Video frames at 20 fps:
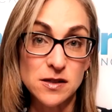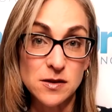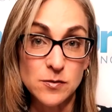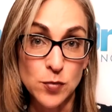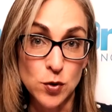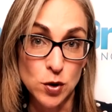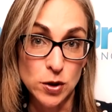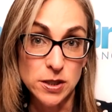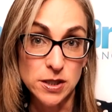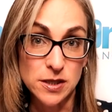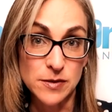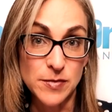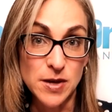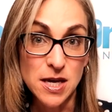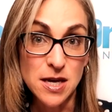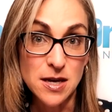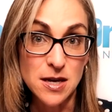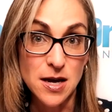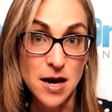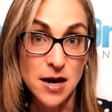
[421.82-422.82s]
is important to
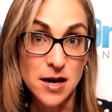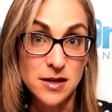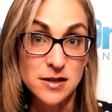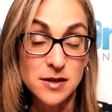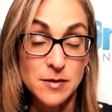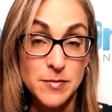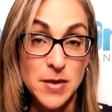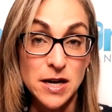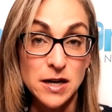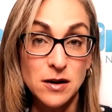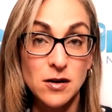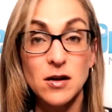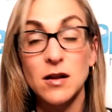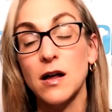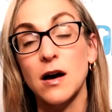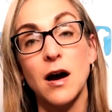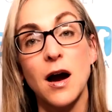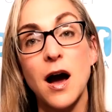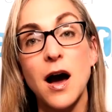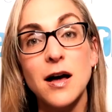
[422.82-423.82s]
me as a medical
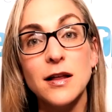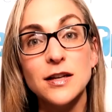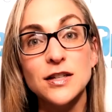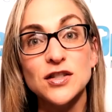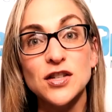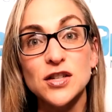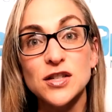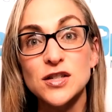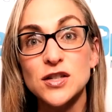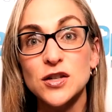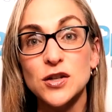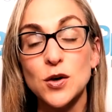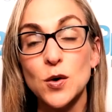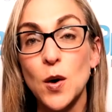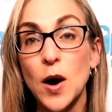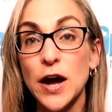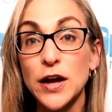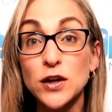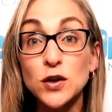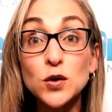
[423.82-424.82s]
oncologist. You
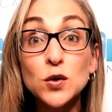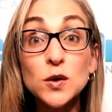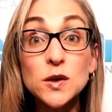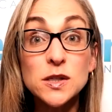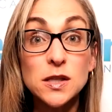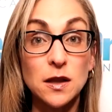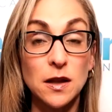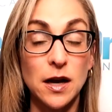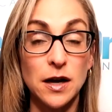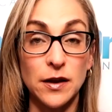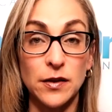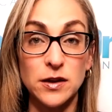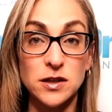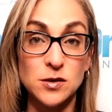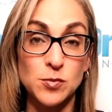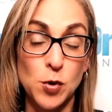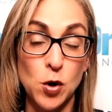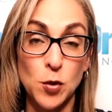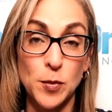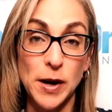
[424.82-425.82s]
know, I use a lot of
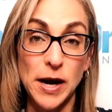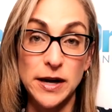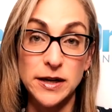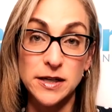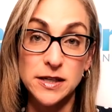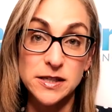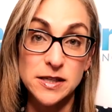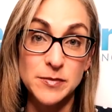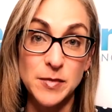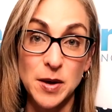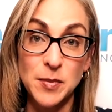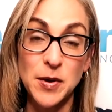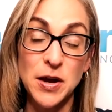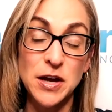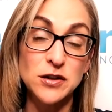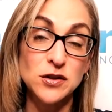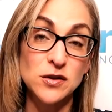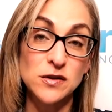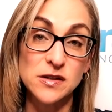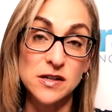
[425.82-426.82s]
these probiotics in my
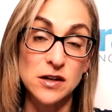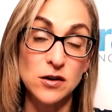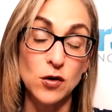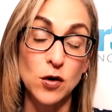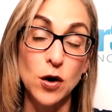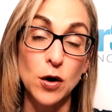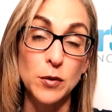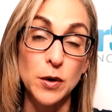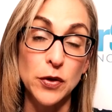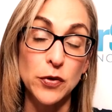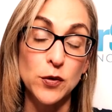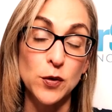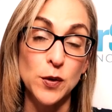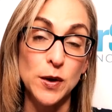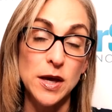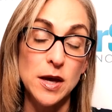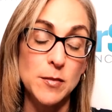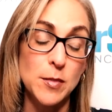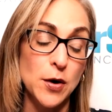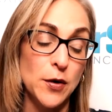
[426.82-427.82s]
patients that are going through
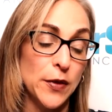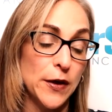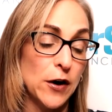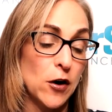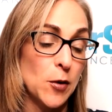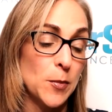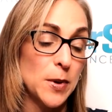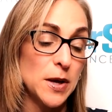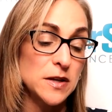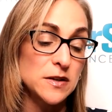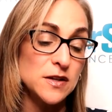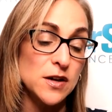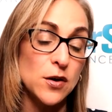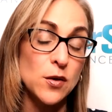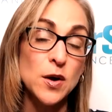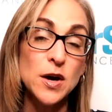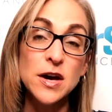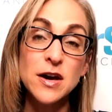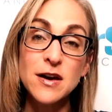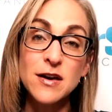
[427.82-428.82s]
chemotherapy.
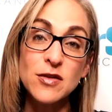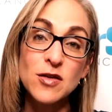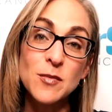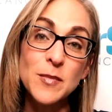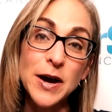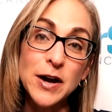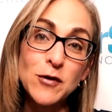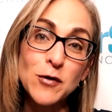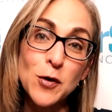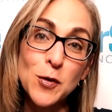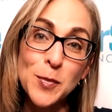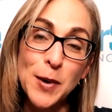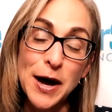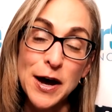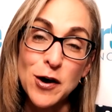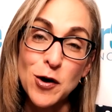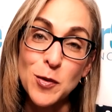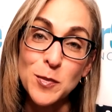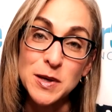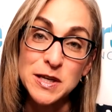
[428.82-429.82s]
So the
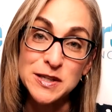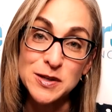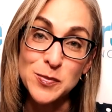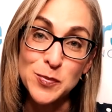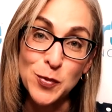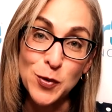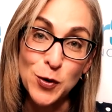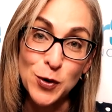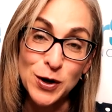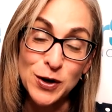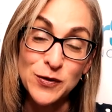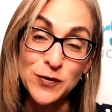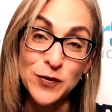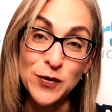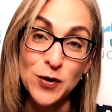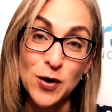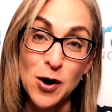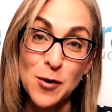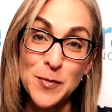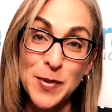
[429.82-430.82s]
microbiome is important
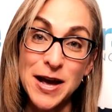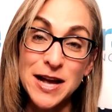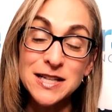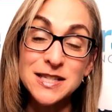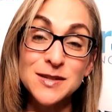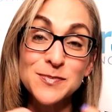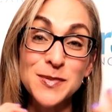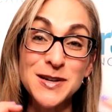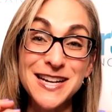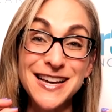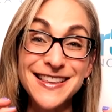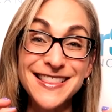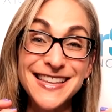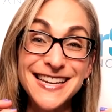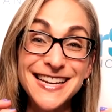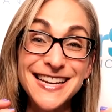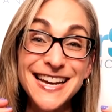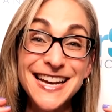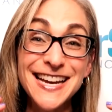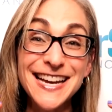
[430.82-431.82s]
for our pets, but I
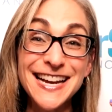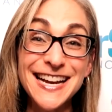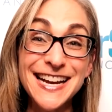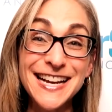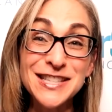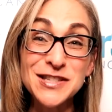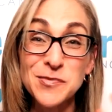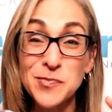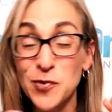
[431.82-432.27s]
think it's